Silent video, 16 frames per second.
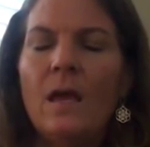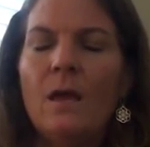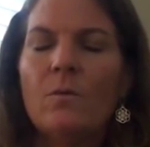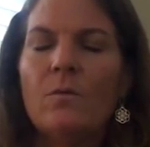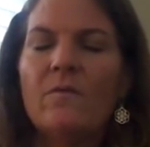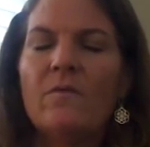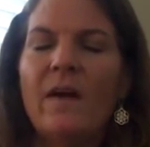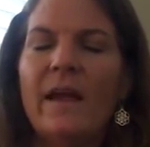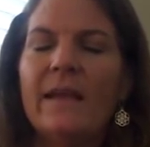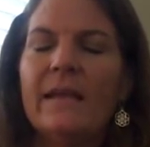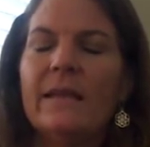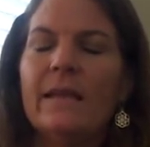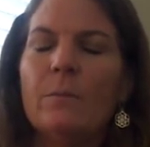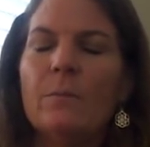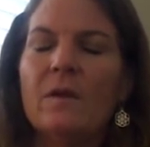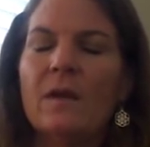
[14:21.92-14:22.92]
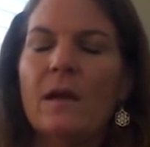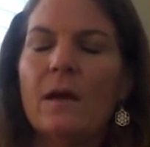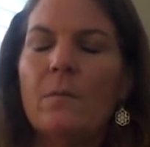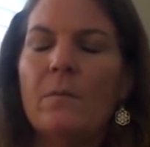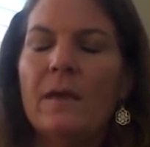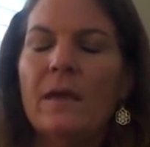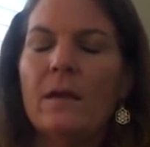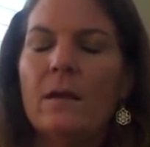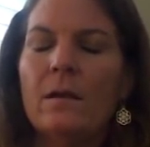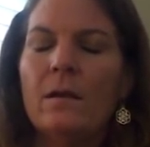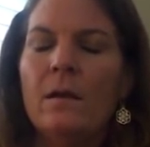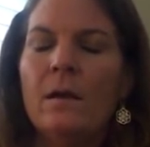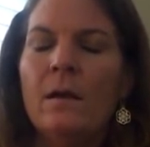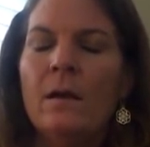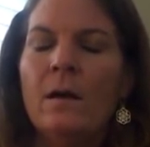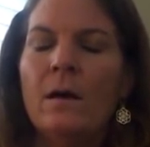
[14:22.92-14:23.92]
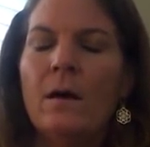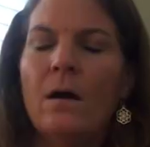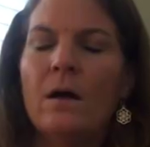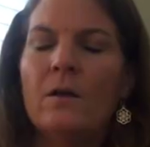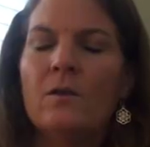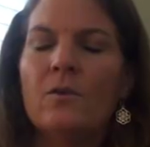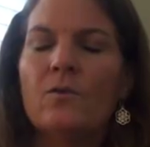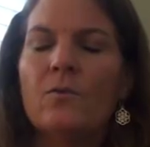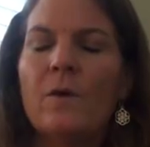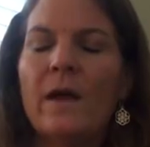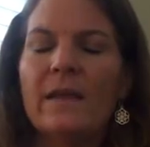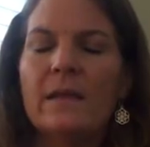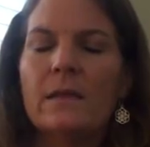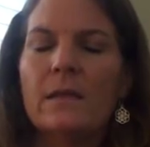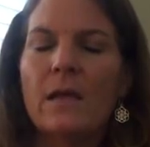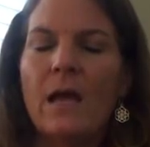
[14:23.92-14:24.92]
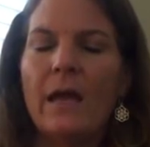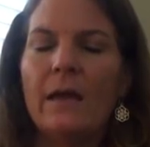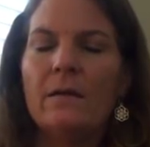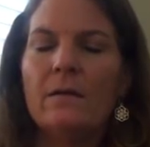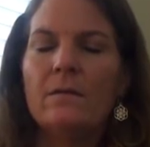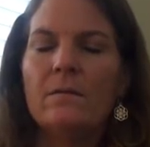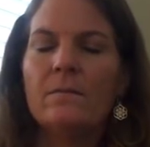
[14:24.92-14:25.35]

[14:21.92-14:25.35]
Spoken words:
We're inviting them to come in on your right side.